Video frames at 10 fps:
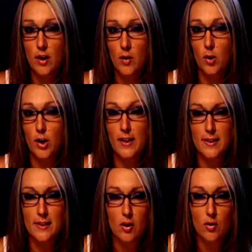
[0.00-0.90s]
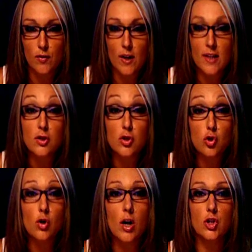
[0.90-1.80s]
network itself is a
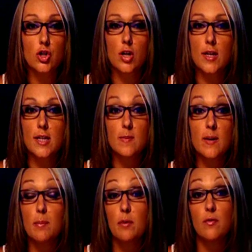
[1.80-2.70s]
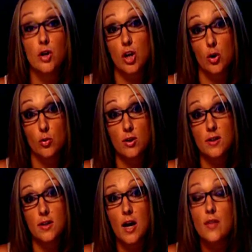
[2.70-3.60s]
structure that's made up of
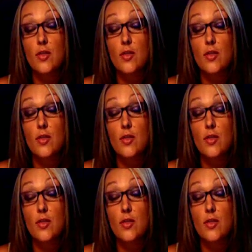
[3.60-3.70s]
nodes